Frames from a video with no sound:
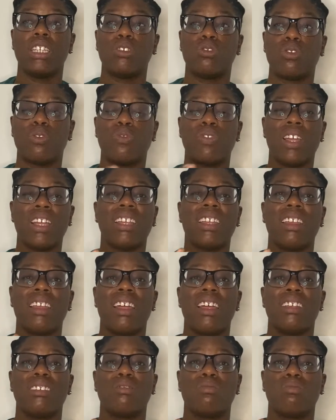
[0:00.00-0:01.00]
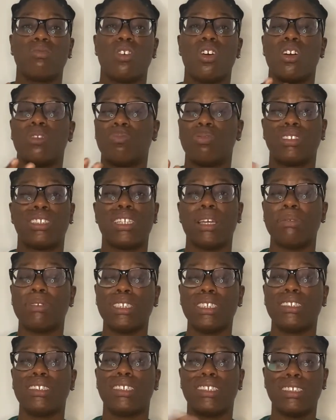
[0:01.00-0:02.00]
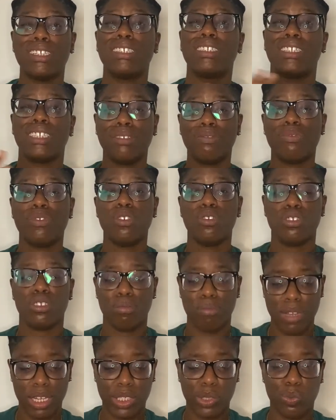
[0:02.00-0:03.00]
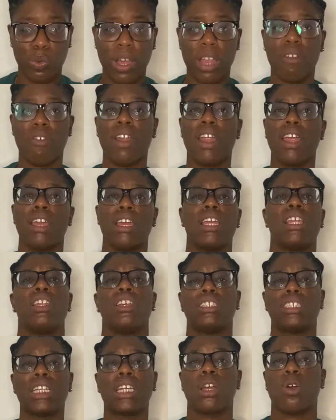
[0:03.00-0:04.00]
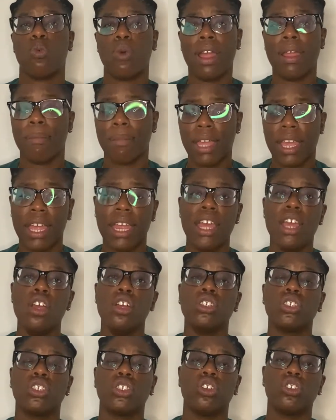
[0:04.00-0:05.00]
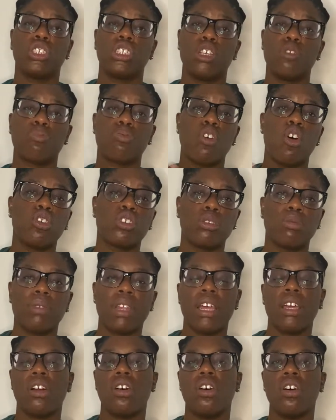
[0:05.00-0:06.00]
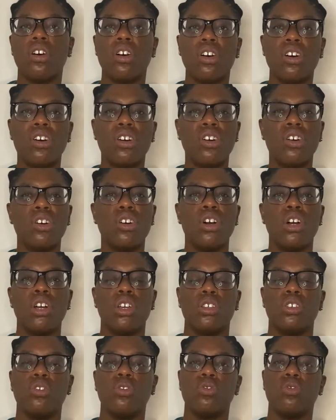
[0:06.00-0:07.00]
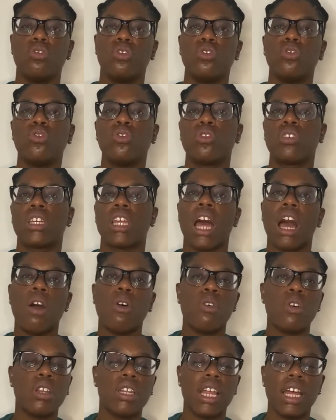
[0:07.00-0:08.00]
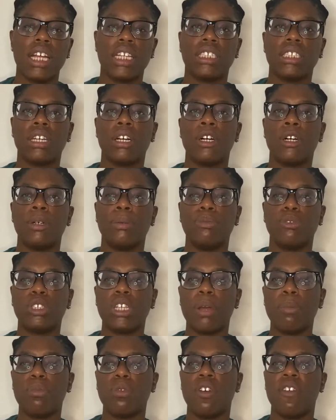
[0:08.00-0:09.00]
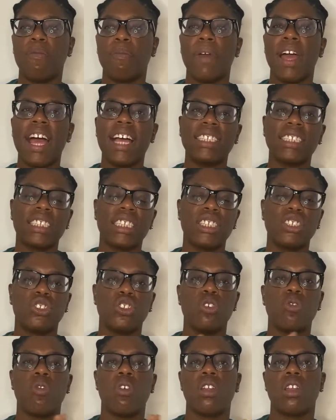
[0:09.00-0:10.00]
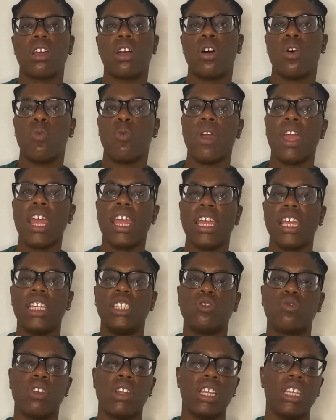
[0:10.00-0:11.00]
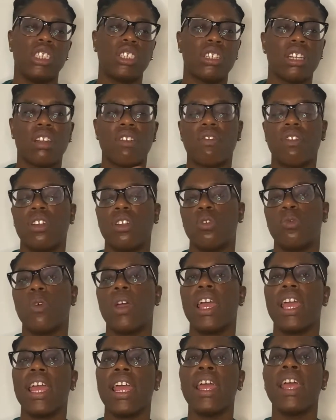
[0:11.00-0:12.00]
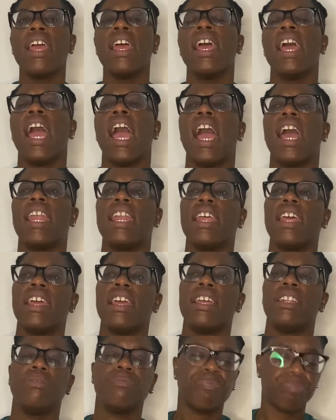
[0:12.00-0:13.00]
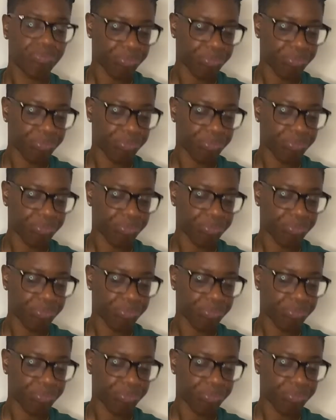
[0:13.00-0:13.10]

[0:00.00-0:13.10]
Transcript: reflected as, well, her perception, she views him as white, right? He looks like a white man. So she approached him like, oh, you the coward that's dropping off baskets. Do you want to come away? He's trying to run away. And then